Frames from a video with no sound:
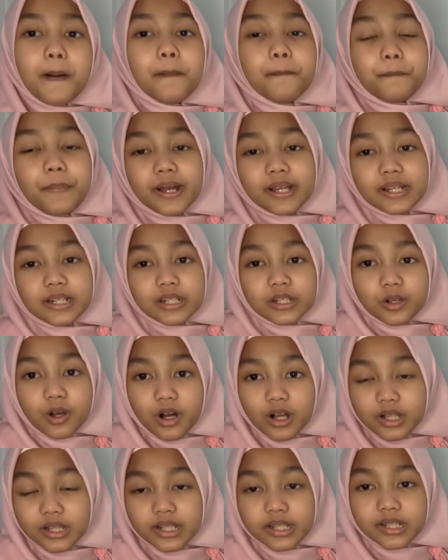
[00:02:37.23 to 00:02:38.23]
Back in the
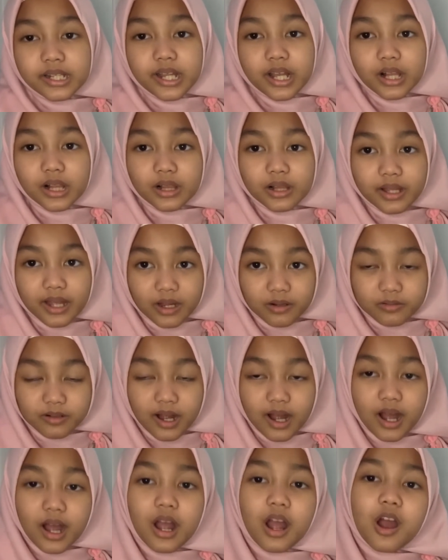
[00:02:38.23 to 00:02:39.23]
colonial
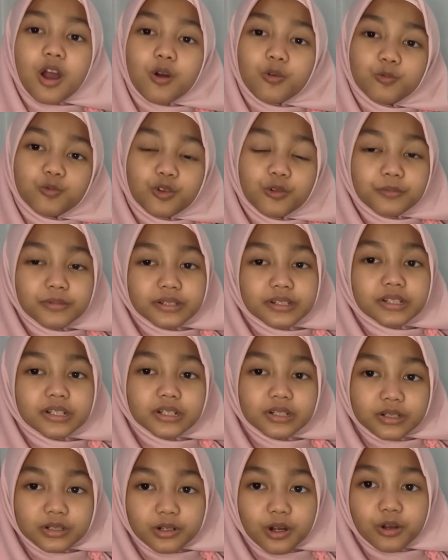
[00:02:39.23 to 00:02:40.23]
era, women
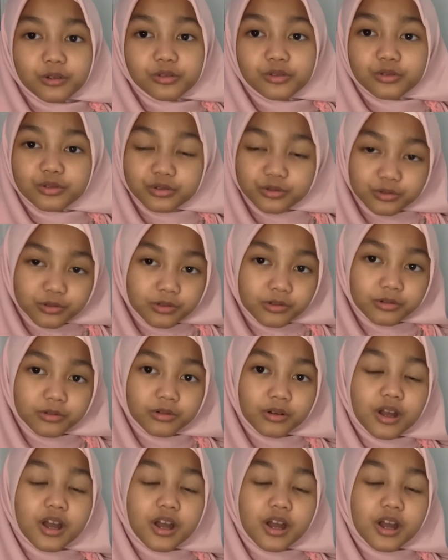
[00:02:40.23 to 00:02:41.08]
couldn't go to school,